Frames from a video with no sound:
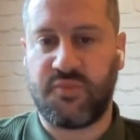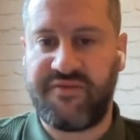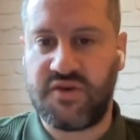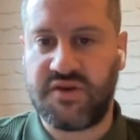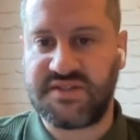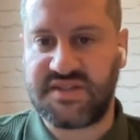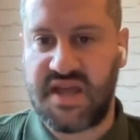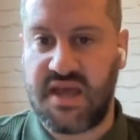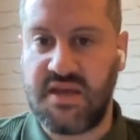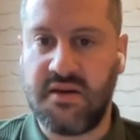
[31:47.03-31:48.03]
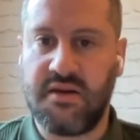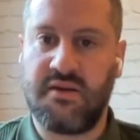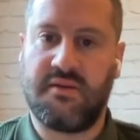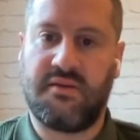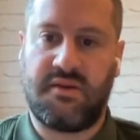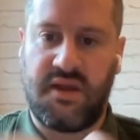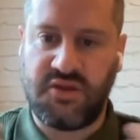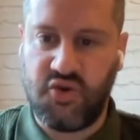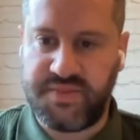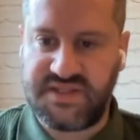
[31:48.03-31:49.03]
So if you can say,
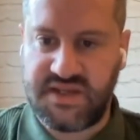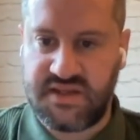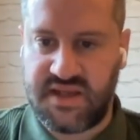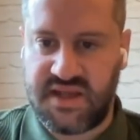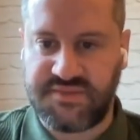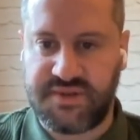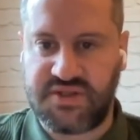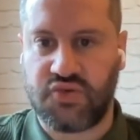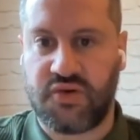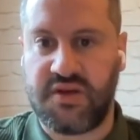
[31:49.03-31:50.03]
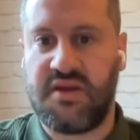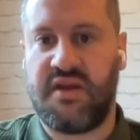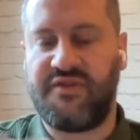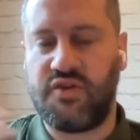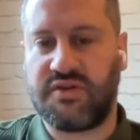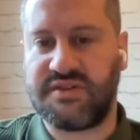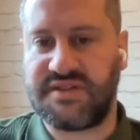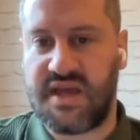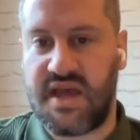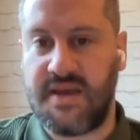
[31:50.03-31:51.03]
in your particular case, Bishoy, if you can
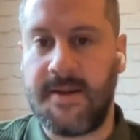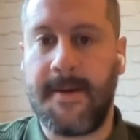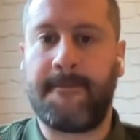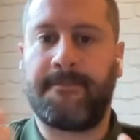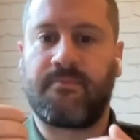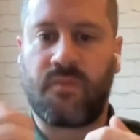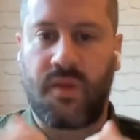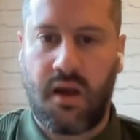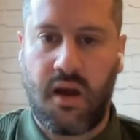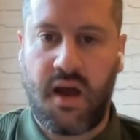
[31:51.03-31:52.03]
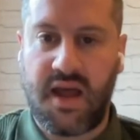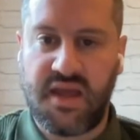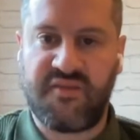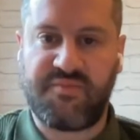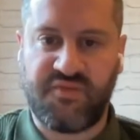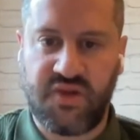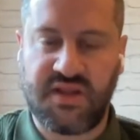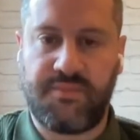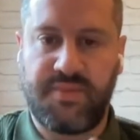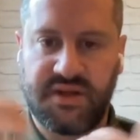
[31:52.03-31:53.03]
say, I have been
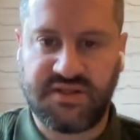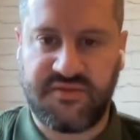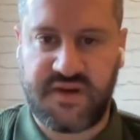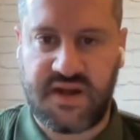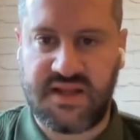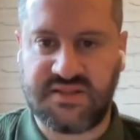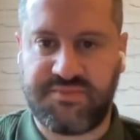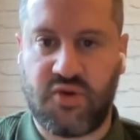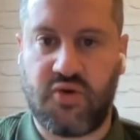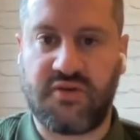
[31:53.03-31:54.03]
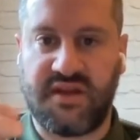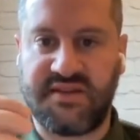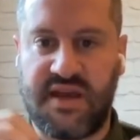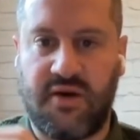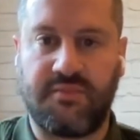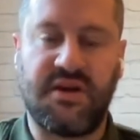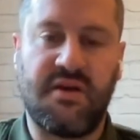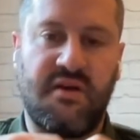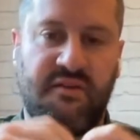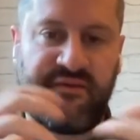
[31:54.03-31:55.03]
running a personal finance blog that has helped
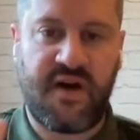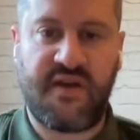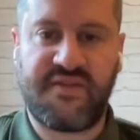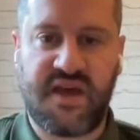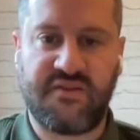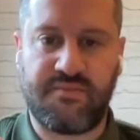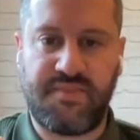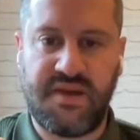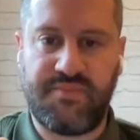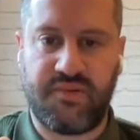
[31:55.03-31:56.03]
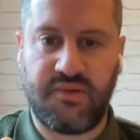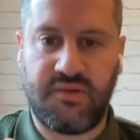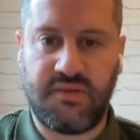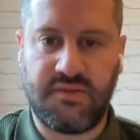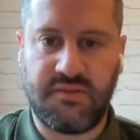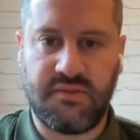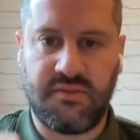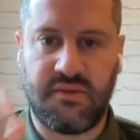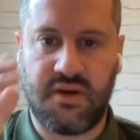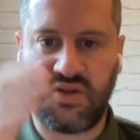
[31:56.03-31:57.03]
5,000 people
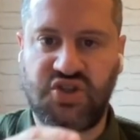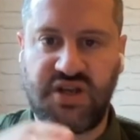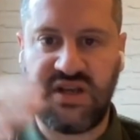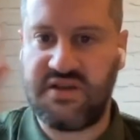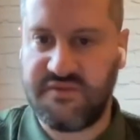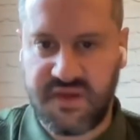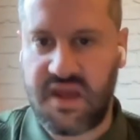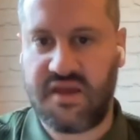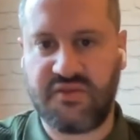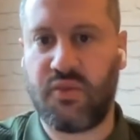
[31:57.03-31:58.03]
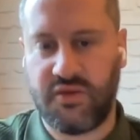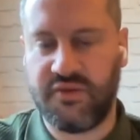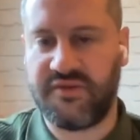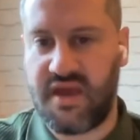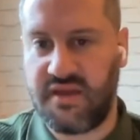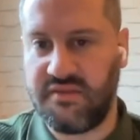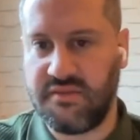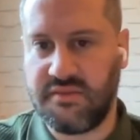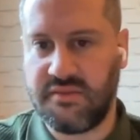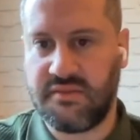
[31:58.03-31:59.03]
achieve X, Y, or Z,
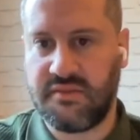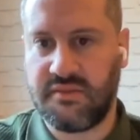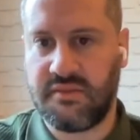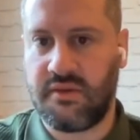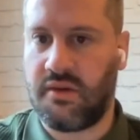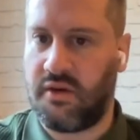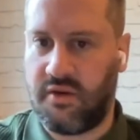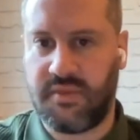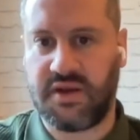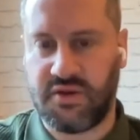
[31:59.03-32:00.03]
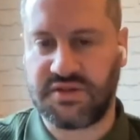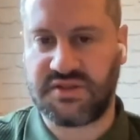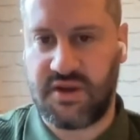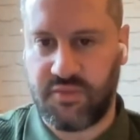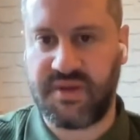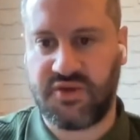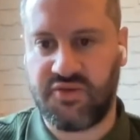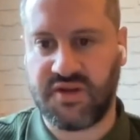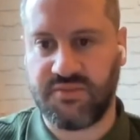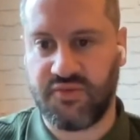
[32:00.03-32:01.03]
oh my gosh, that would be
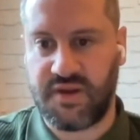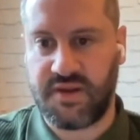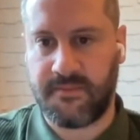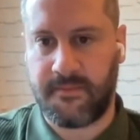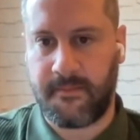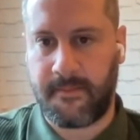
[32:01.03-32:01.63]
incredible, right?